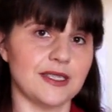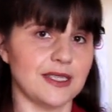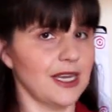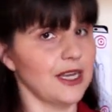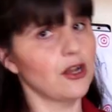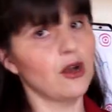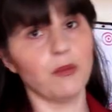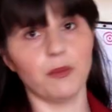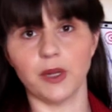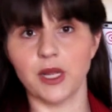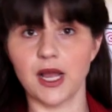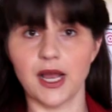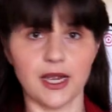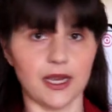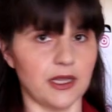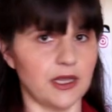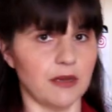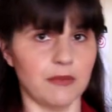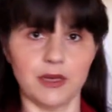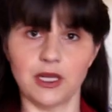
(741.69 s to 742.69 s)
They don't belong
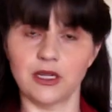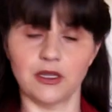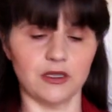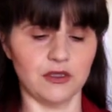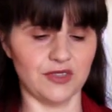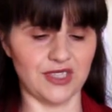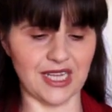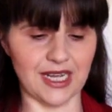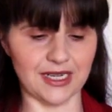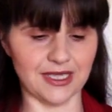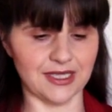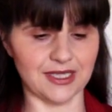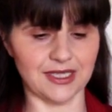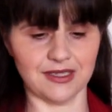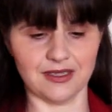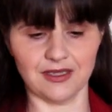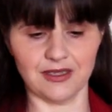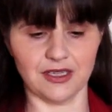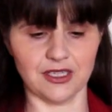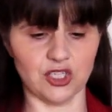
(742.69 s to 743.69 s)
in the middle of
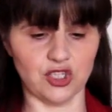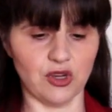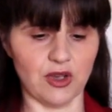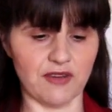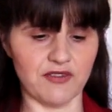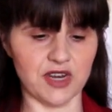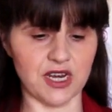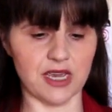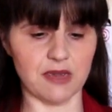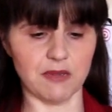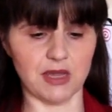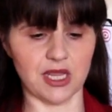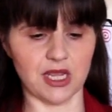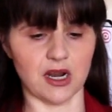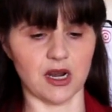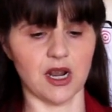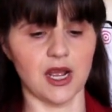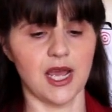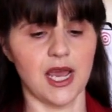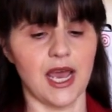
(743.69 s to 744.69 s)
sentences unless you have a name in
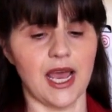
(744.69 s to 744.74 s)
there.